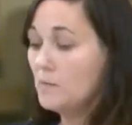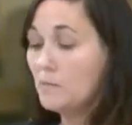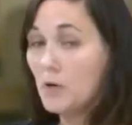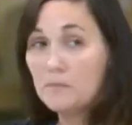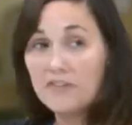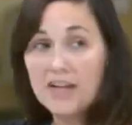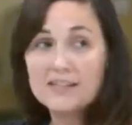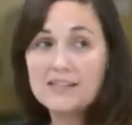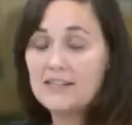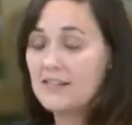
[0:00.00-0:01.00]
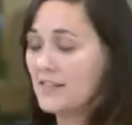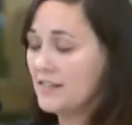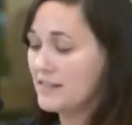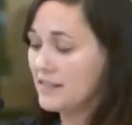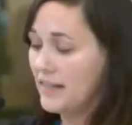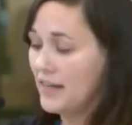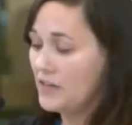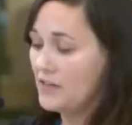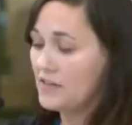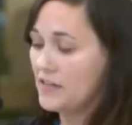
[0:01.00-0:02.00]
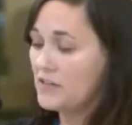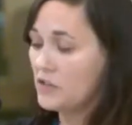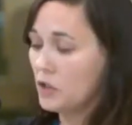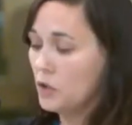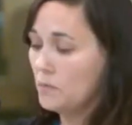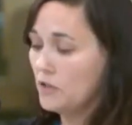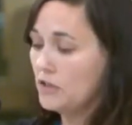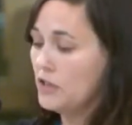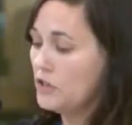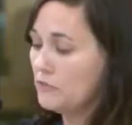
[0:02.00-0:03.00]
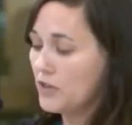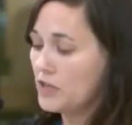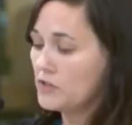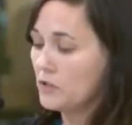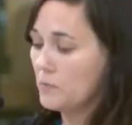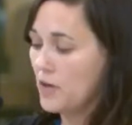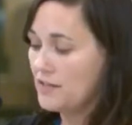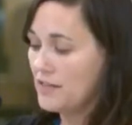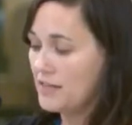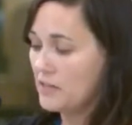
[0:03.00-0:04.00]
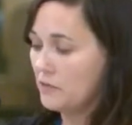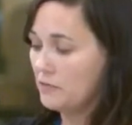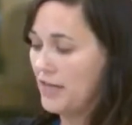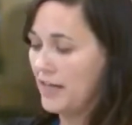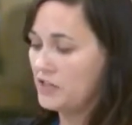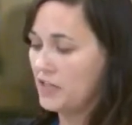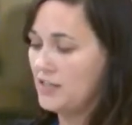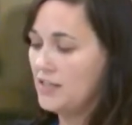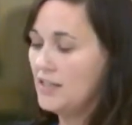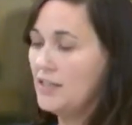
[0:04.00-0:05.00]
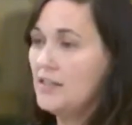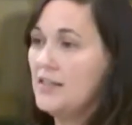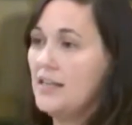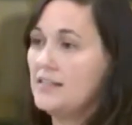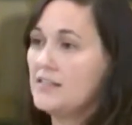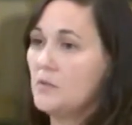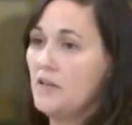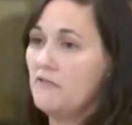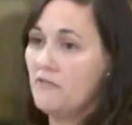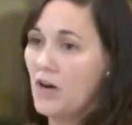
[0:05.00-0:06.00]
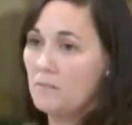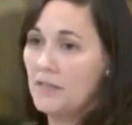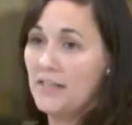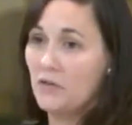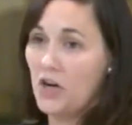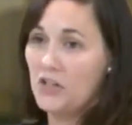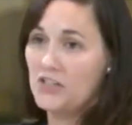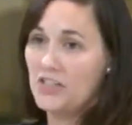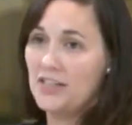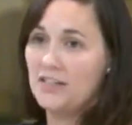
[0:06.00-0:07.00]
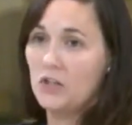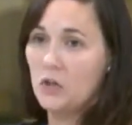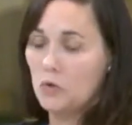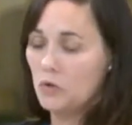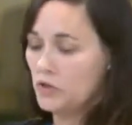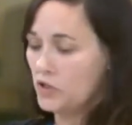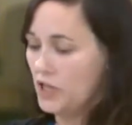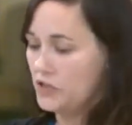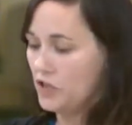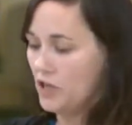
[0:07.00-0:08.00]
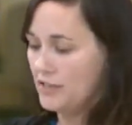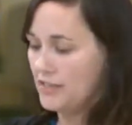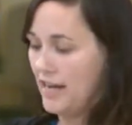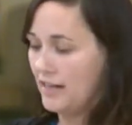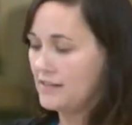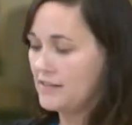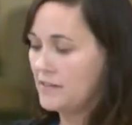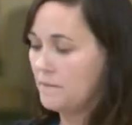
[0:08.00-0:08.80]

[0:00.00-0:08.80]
Pope Francis is clear that this global, universal process of reflection needs to be firmly grounded in the local church context.